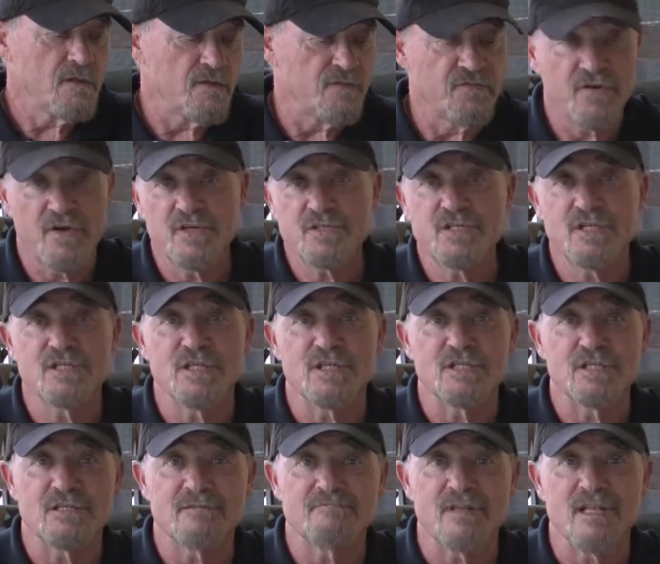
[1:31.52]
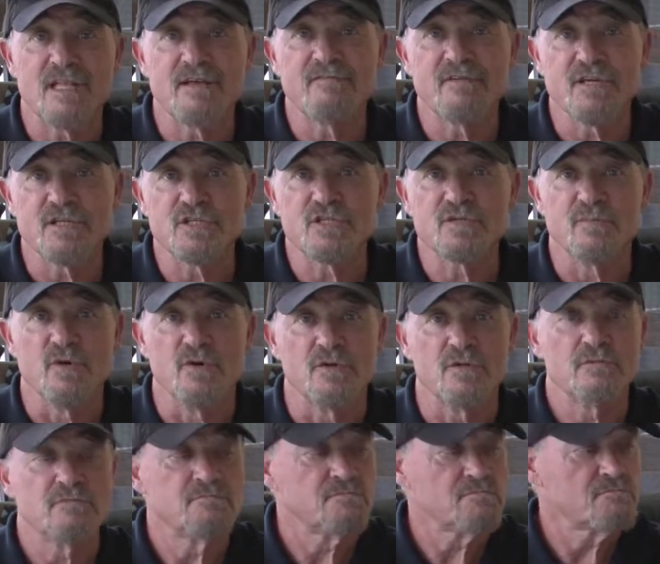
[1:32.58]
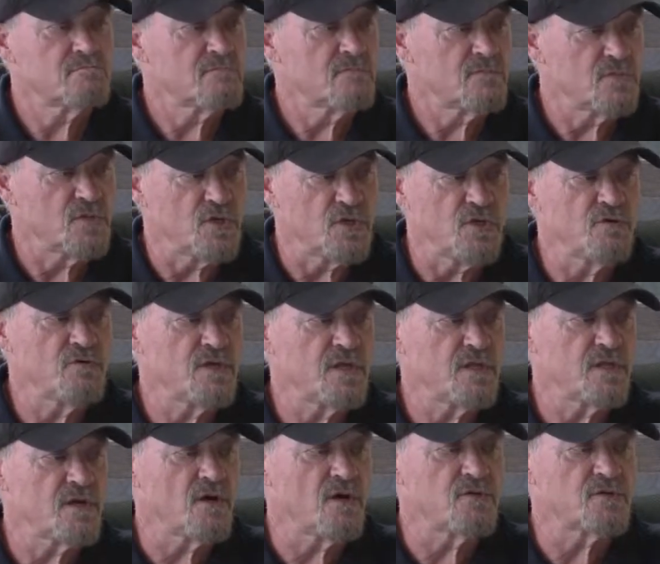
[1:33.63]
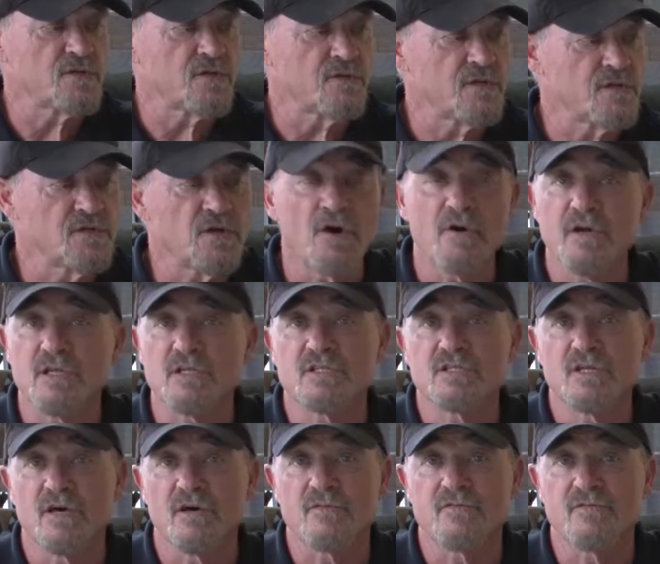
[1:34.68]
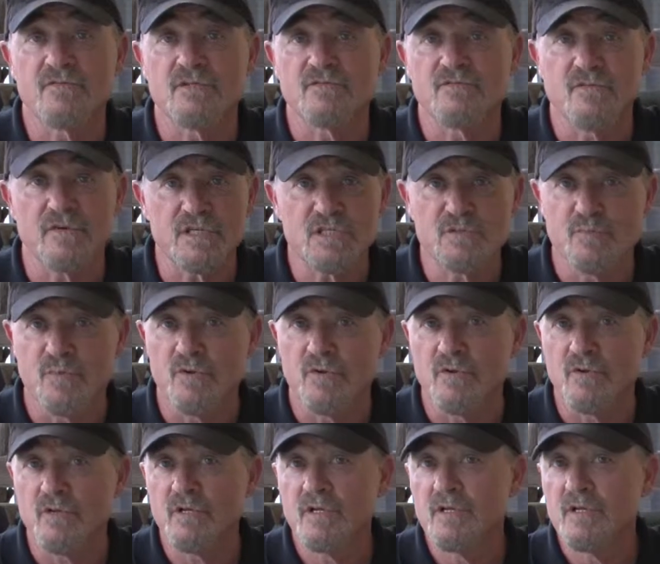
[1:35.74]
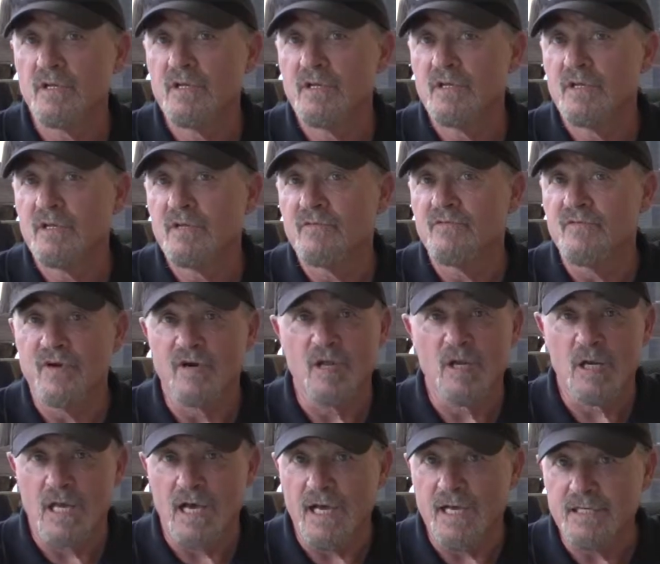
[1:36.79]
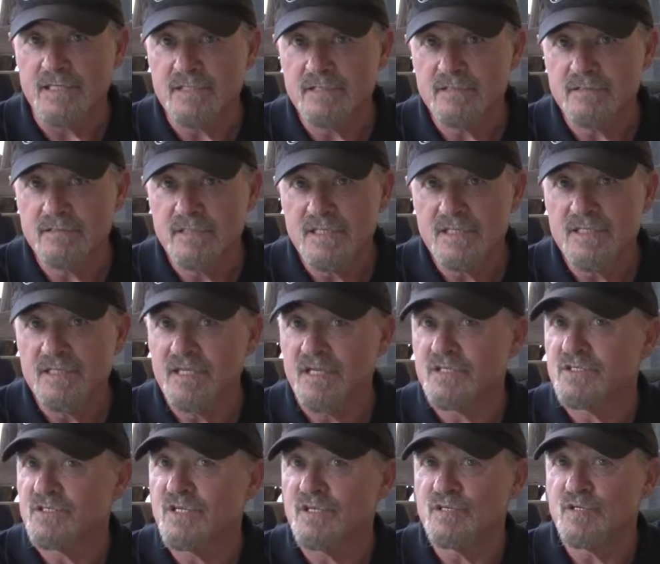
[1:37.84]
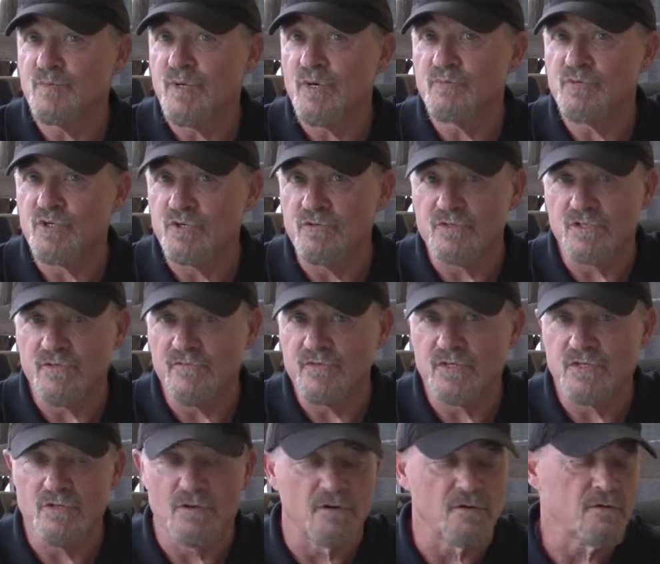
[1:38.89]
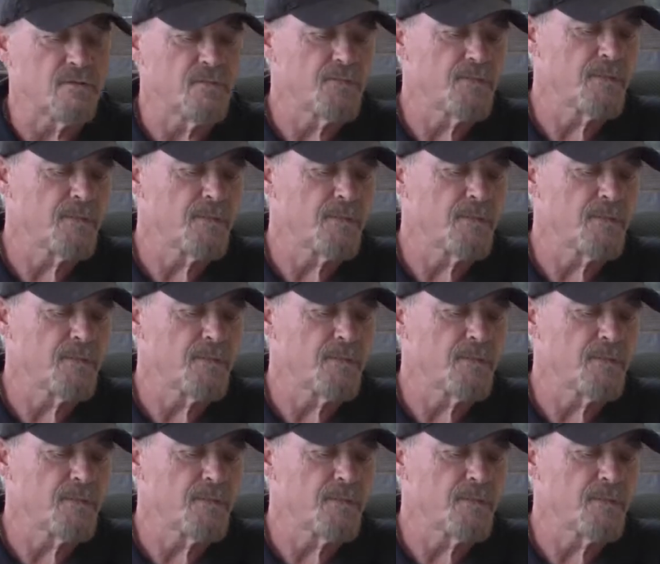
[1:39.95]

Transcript: The first is it's lovely and small. The unit that goes on the dog itself is very small, very light, doesn't seem to be obtrusive at all.